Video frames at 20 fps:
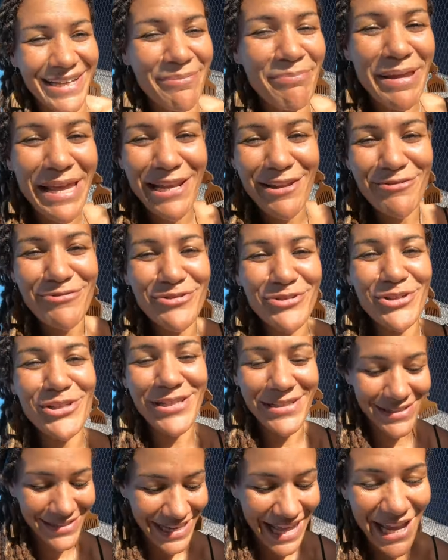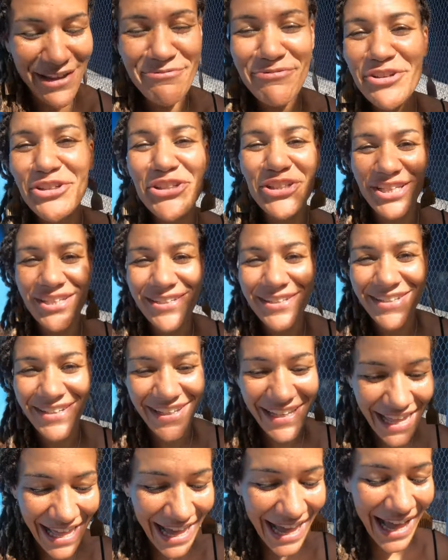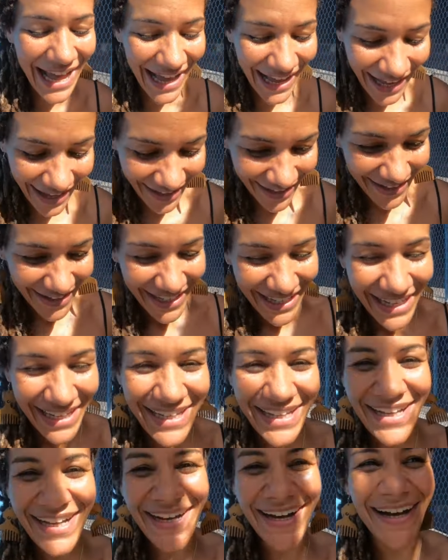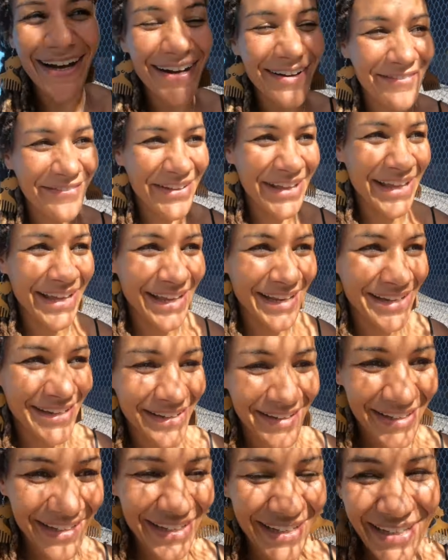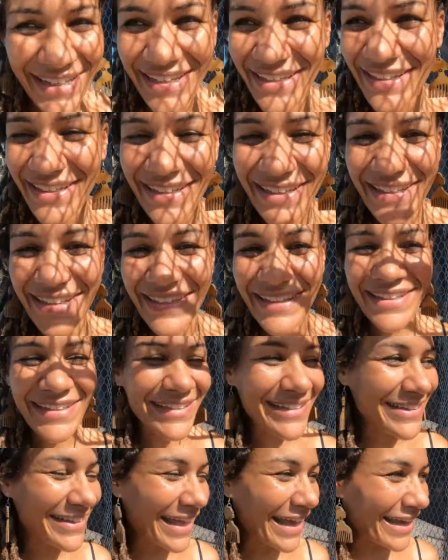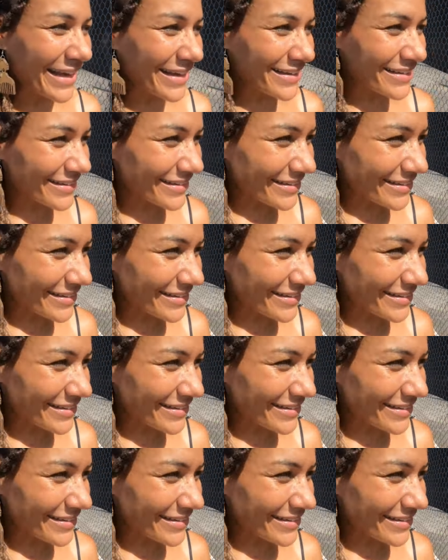Belly full, life good. Oh man, like,